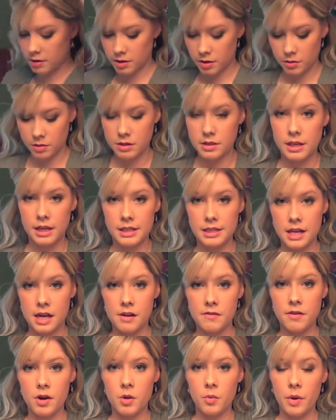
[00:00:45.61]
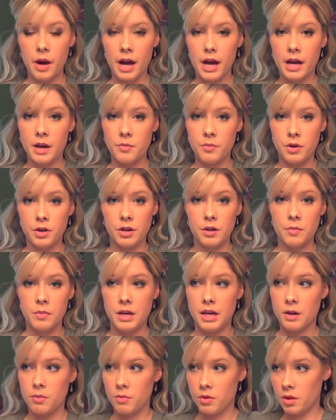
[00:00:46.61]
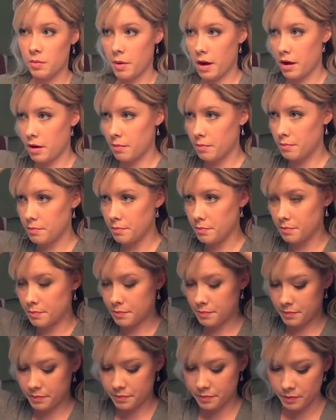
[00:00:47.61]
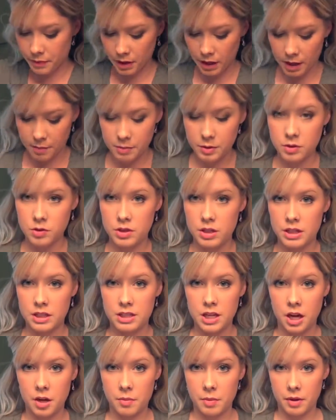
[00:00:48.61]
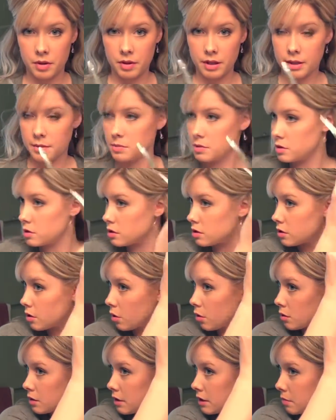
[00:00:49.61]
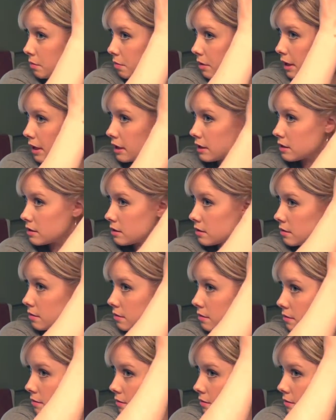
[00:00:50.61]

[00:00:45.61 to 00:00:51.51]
so it stays out of our way, and we're going to begin with the bottom. I'm using duckbill clips just to hold it in place.